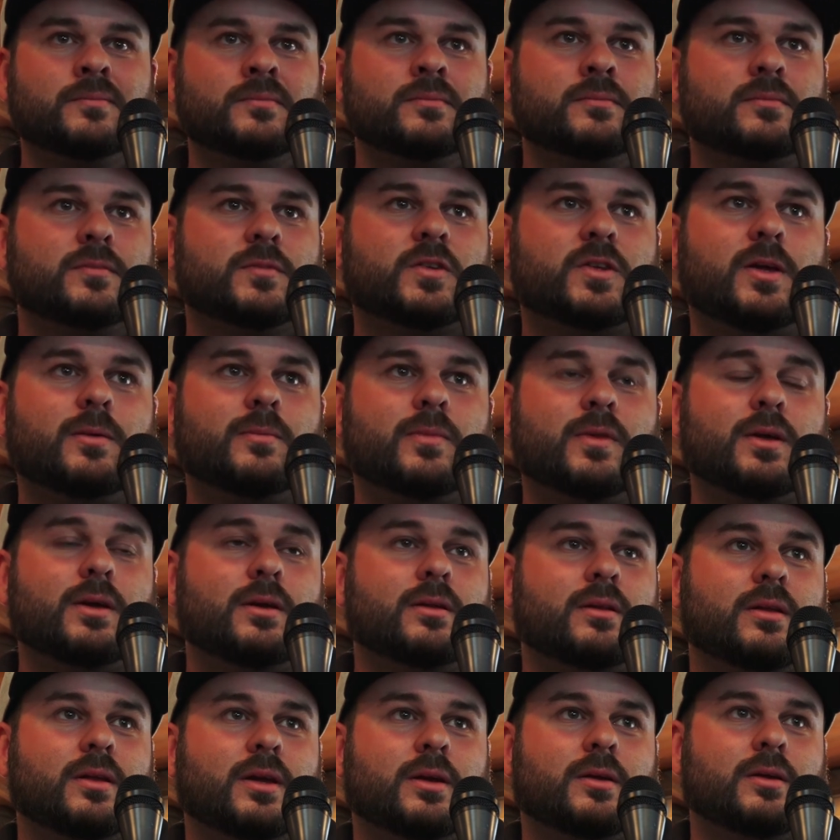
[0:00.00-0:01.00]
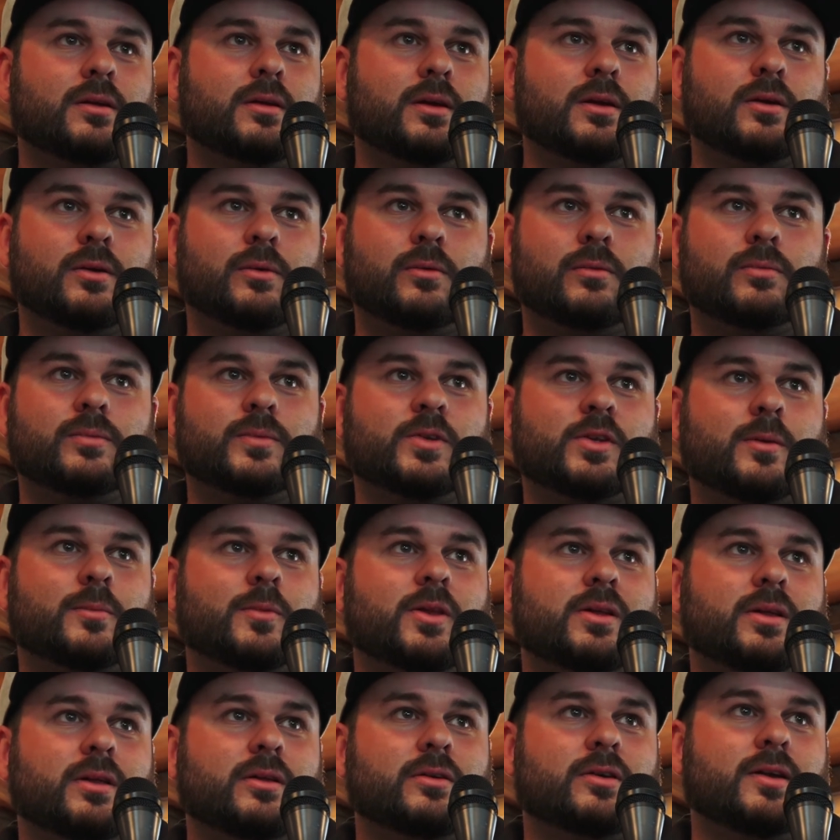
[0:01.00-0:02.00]
same thing, like, some of
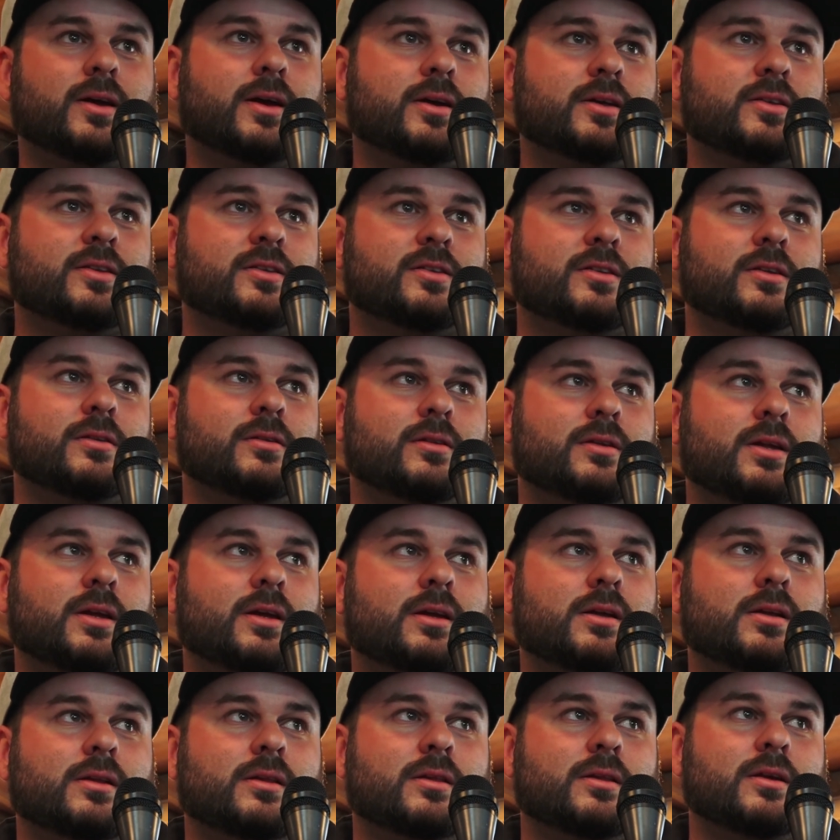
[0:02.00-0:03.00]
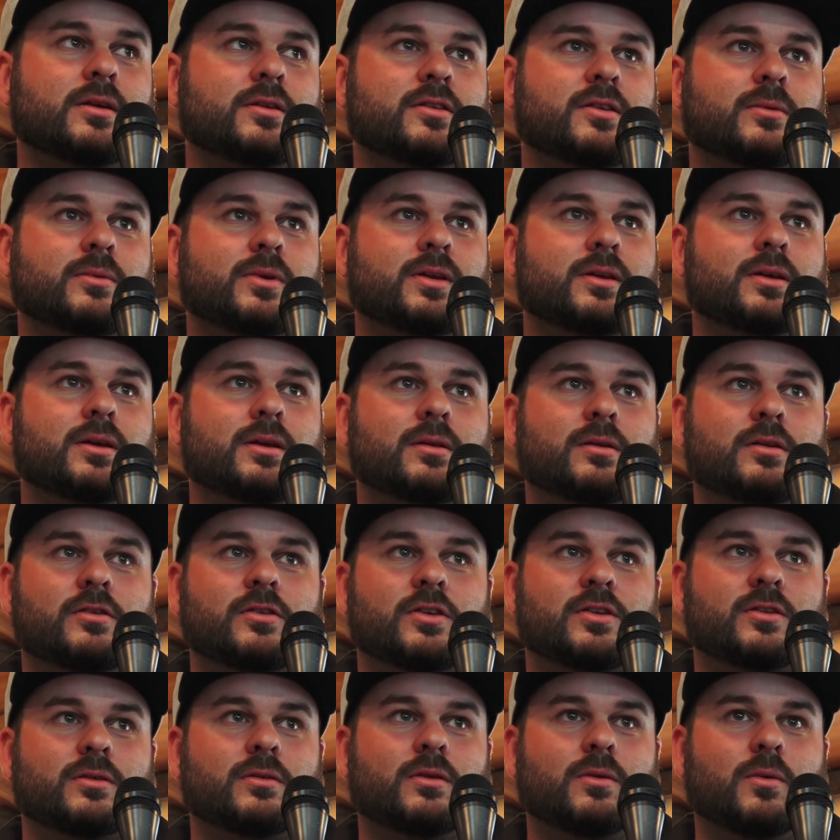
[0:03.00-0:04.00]
the other tests and things that we did,
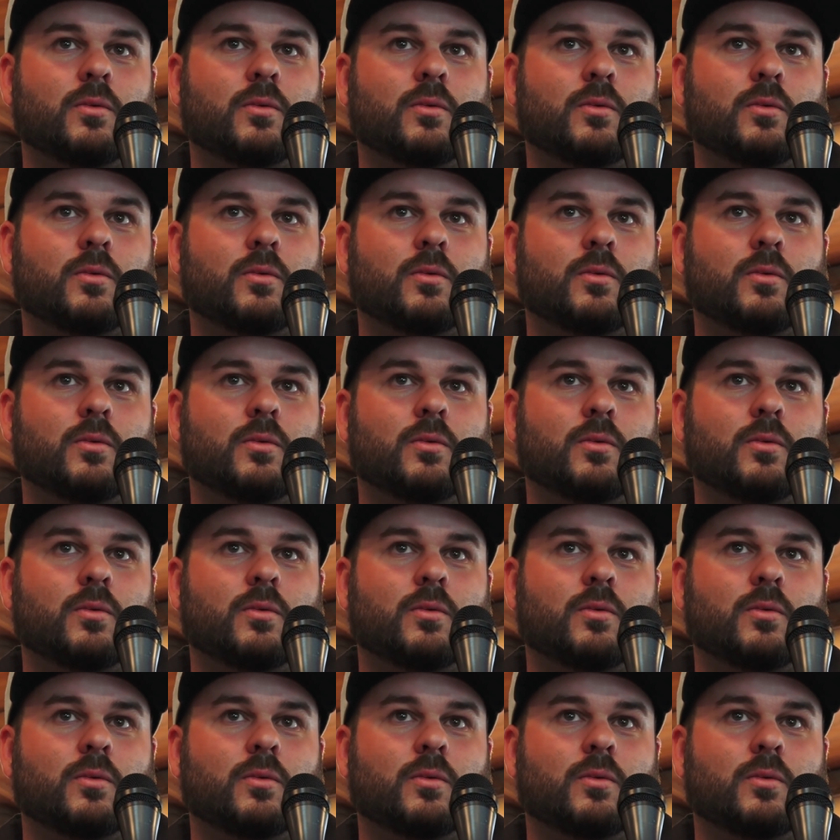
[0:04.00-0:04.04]
just